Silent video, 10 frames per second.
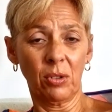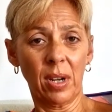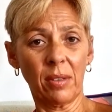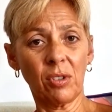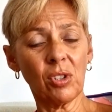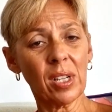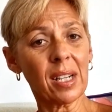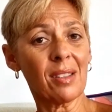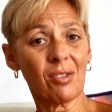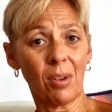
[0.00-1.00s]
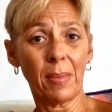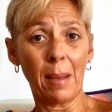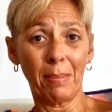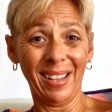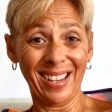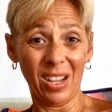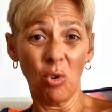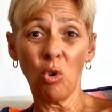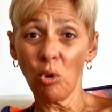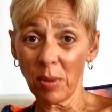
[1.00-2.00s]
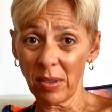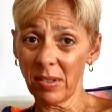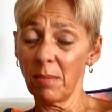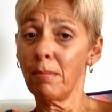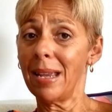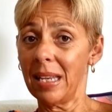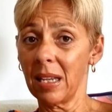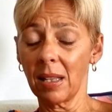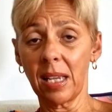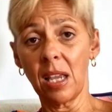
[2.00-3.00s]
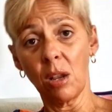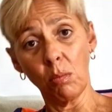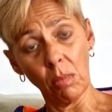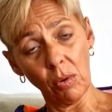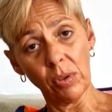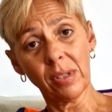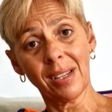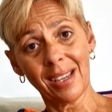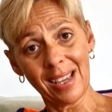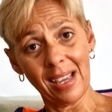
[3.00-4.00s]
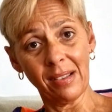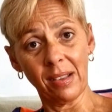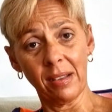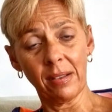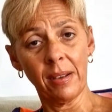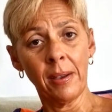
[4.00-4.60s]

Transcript: Now, it's usually going to stop that bleeding almost immediately in most cases.